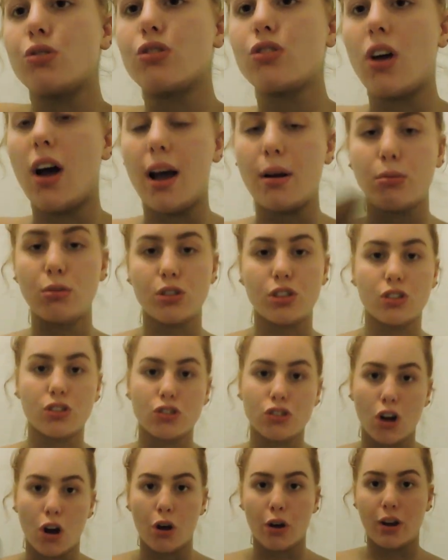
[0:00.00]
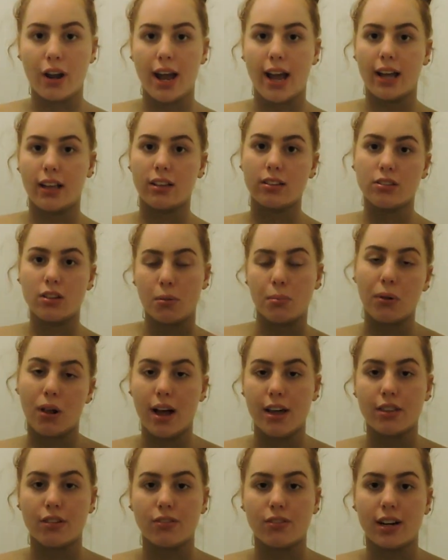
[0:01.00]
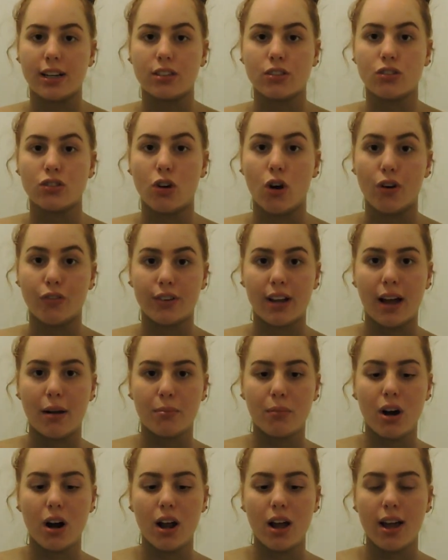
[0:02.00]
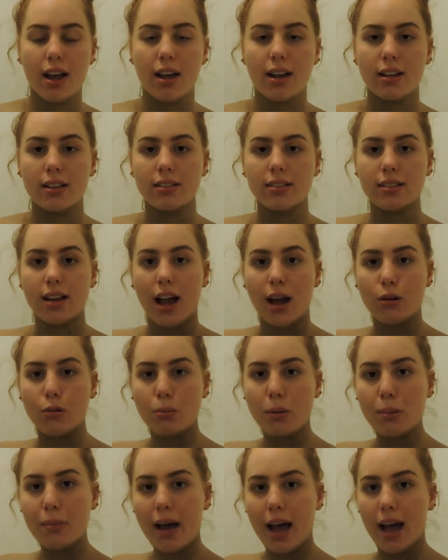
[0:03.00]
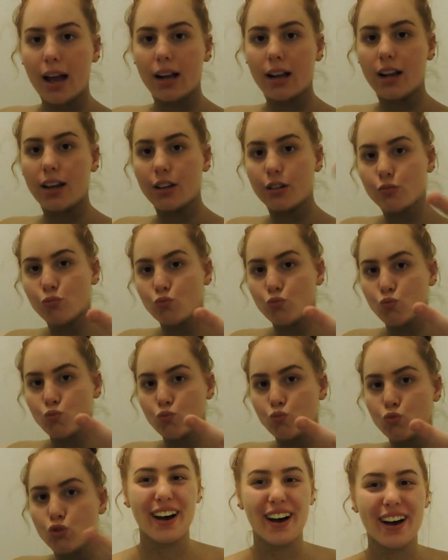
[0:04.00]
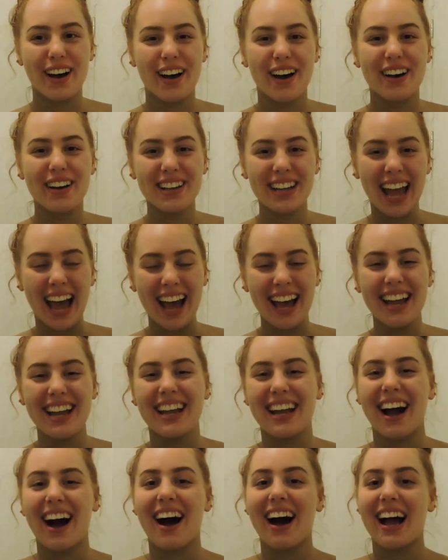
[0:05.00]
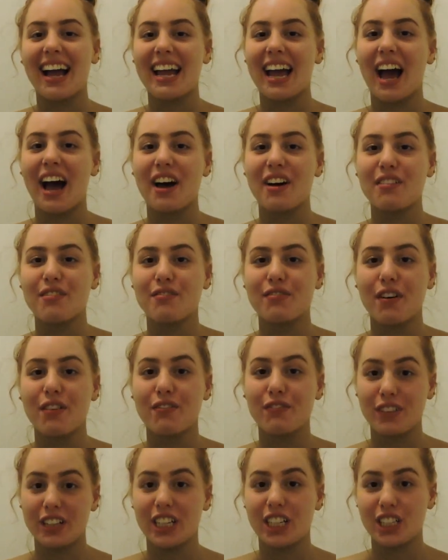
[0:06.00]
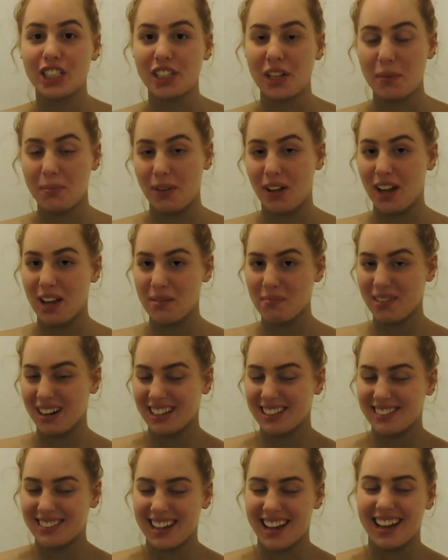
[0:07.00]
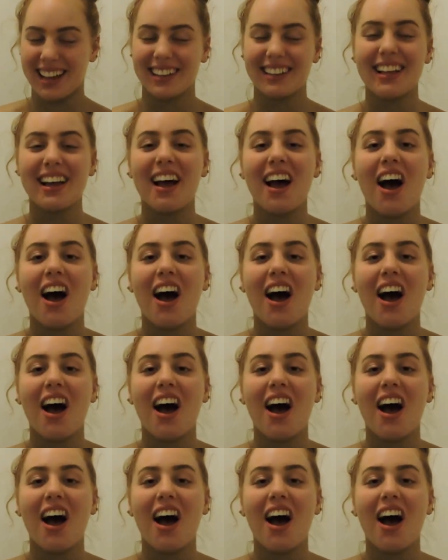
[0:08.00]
So I will just go and apply the rest off camera and I will be back. Okay, I have finished applying my tan.